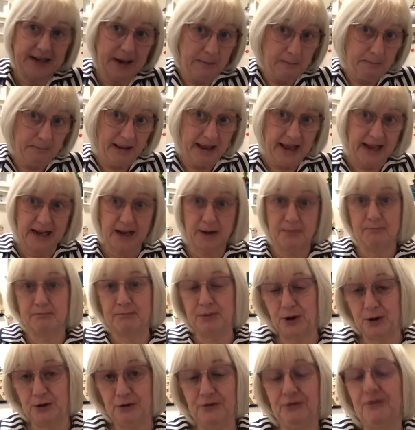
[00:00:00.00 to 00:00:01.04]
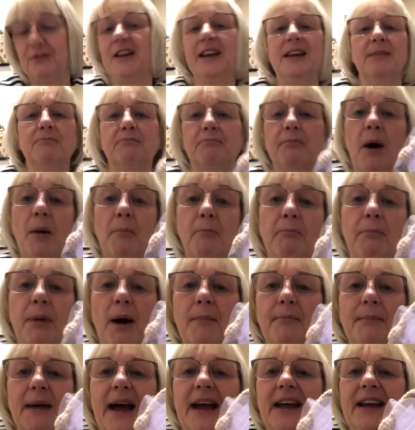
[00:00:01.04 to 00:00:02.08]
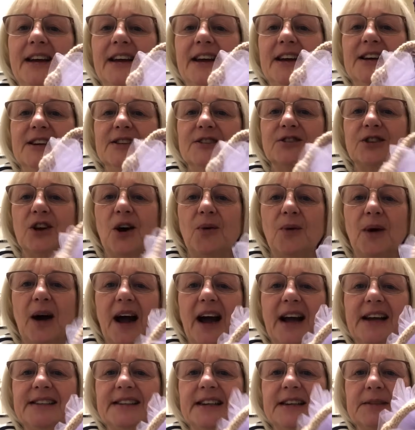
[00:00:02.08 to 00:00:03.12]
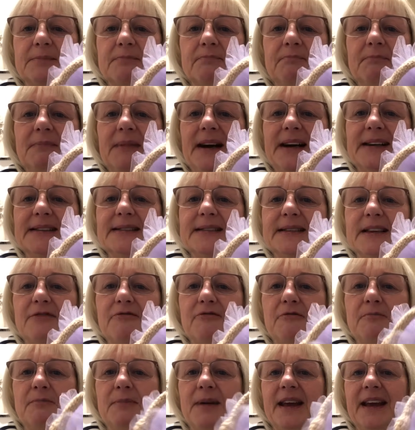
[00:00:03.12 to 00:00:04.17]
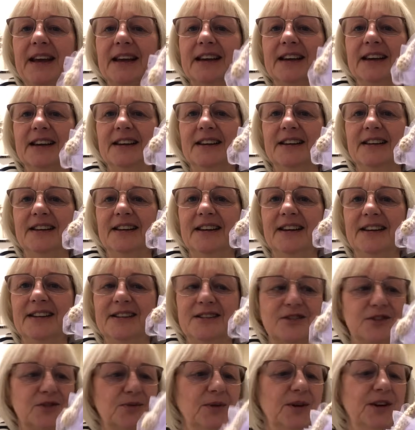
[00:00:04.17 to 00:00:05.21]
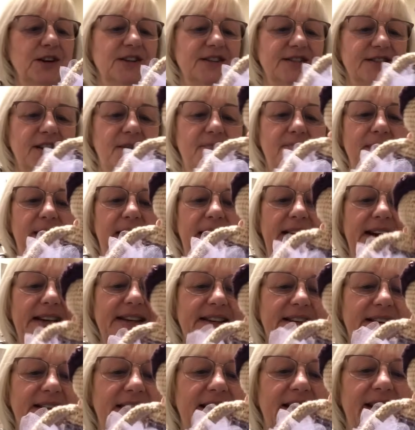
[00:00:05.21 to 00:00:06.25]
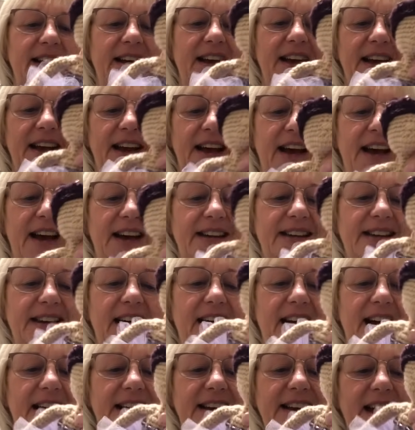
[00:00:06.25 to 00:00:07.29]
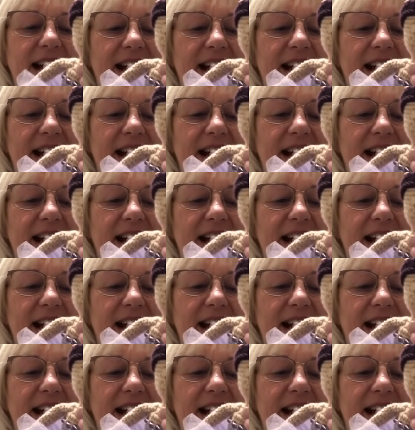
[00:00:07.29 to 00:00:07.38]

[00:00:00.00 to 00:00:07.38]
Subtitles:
it big and poofy and pom-pommy. So I did massive big swirls on mine. And I